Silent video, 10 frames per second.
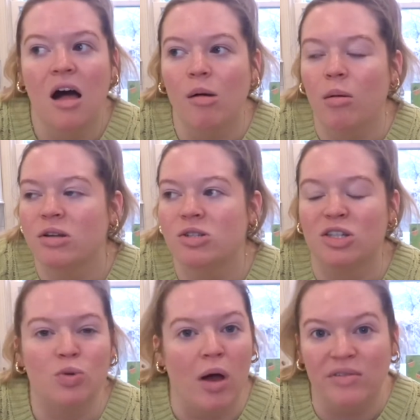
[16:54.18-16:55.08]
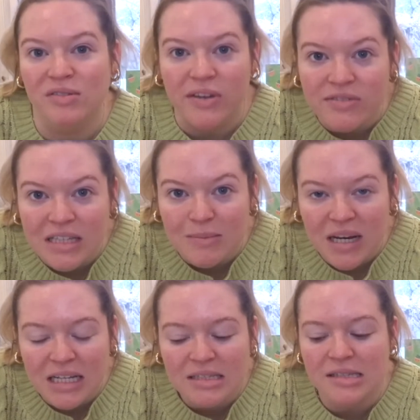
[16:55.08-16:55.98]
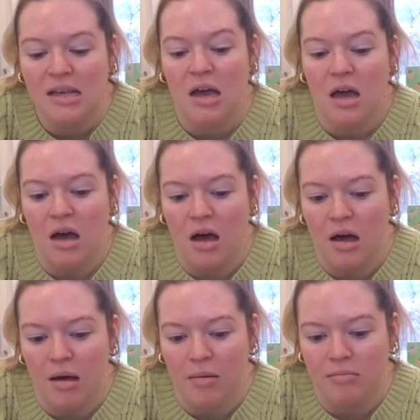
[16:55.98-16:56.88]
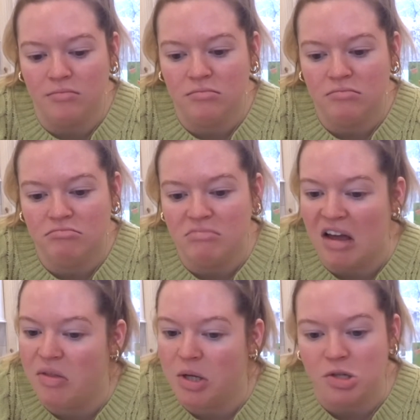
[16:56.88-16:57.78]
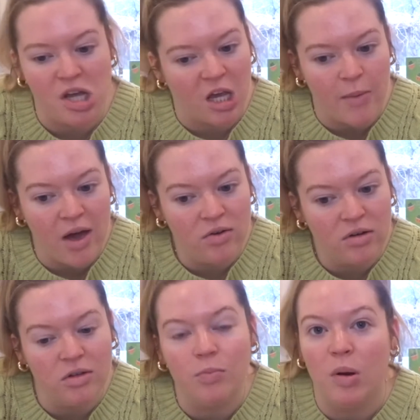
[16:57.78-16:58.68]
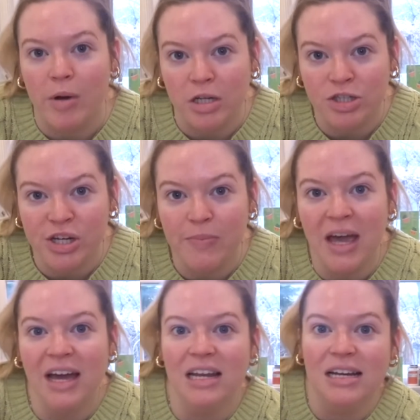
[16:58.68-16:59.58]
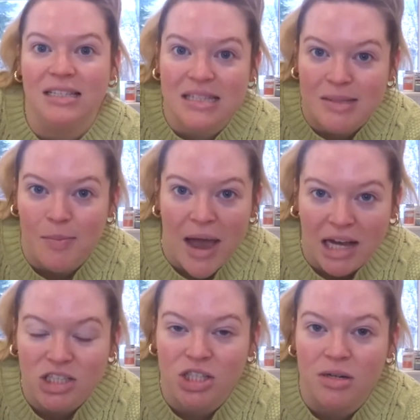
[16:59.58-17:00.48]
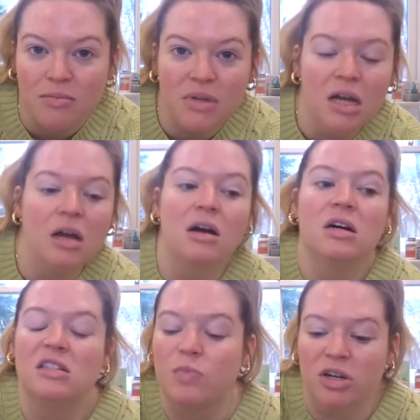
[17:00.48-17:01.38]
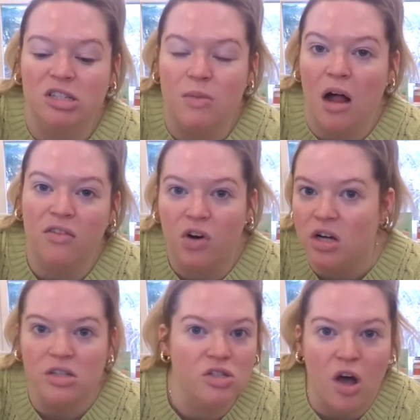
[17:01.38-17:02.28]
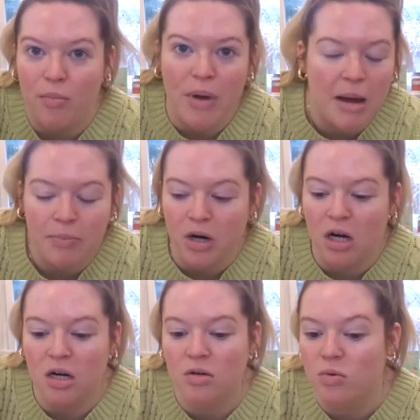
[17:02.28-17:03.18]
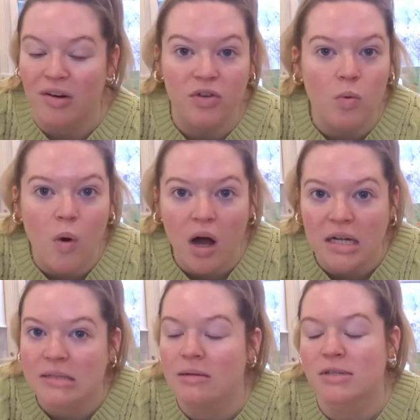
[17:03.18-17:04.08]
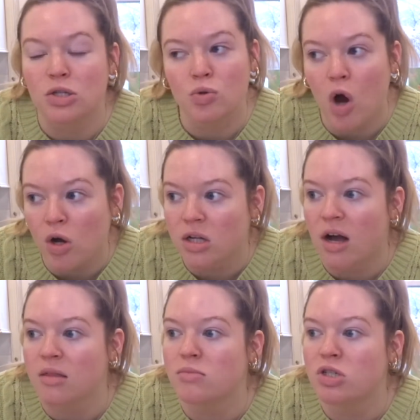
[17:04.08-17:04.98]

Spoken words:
probably like 12 to 15 minutes. And then you take them out, you put them on your sheet pan, smash them, sprinkle some olive oil, salt, pepper, whatever you want. Sometimes I do garlic on them